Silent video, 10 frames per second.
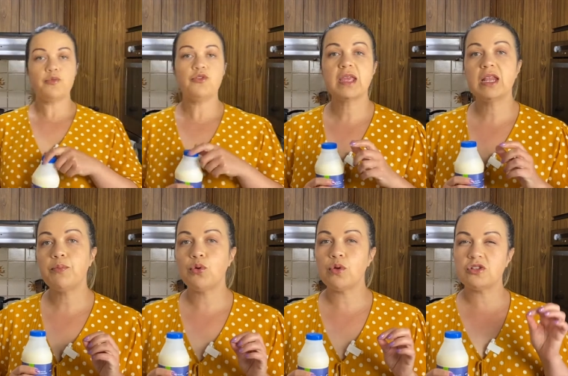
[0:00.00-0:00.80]
just gonna
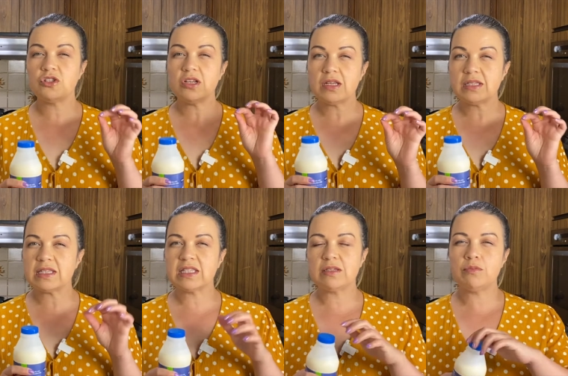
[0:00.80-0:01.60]
put just a
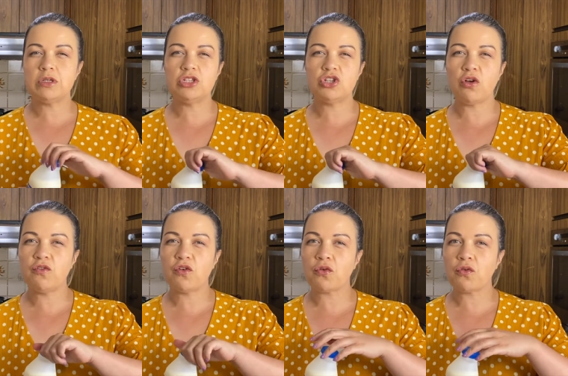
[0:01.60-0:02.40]
smidge of
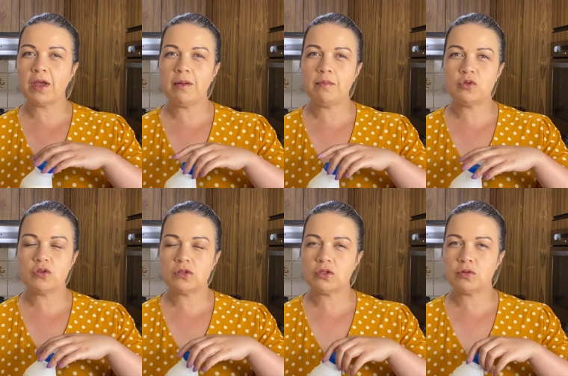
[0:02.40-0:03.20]
cream
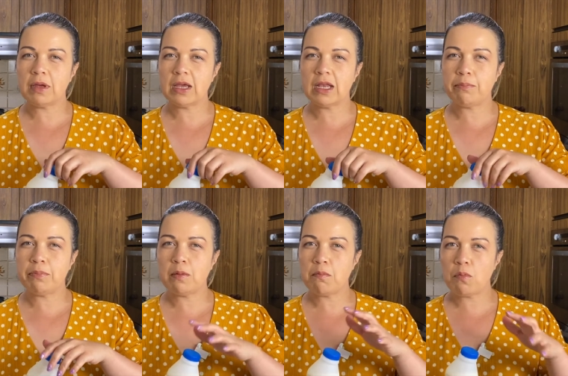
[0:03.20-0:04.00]
just to make it a
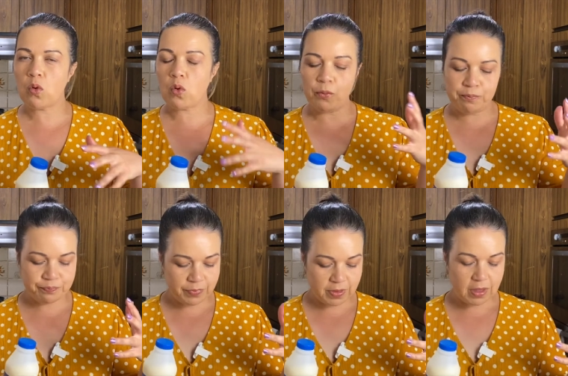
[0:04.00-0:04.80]
bit more,
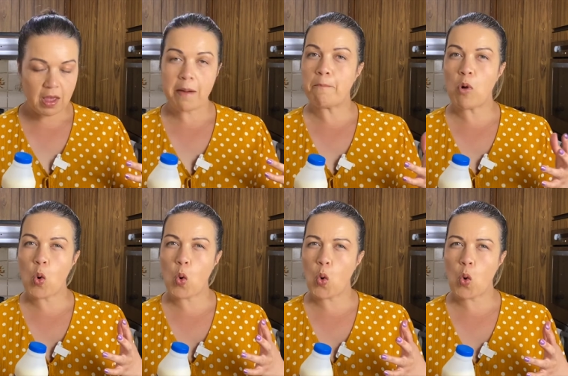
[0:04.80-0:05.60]

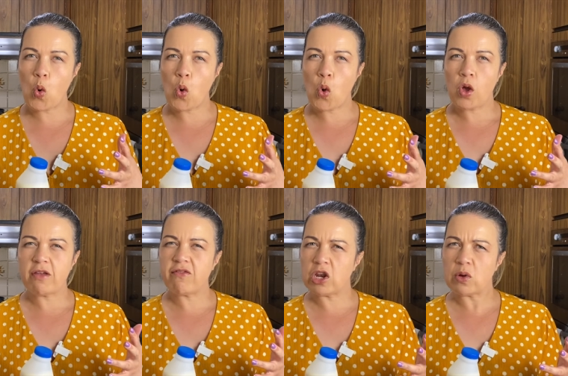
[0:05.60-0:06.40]
more,
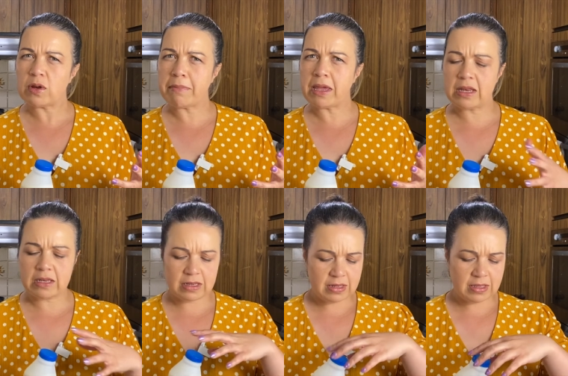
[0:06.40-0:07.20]
if you know what I mean.
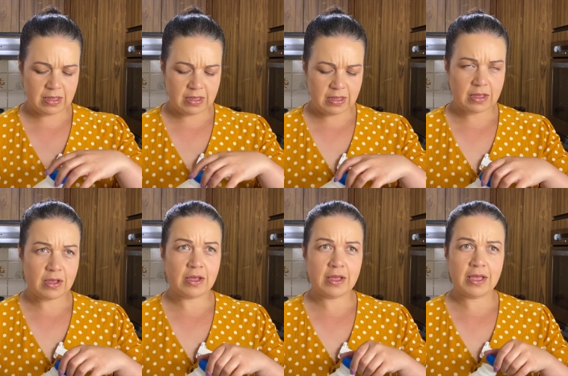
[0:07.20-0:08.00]
A bit more.
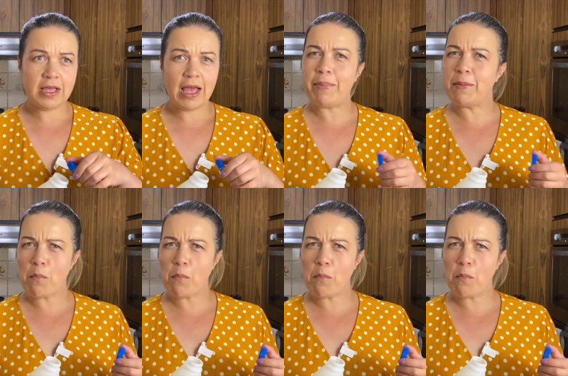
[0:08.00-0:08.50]
A bit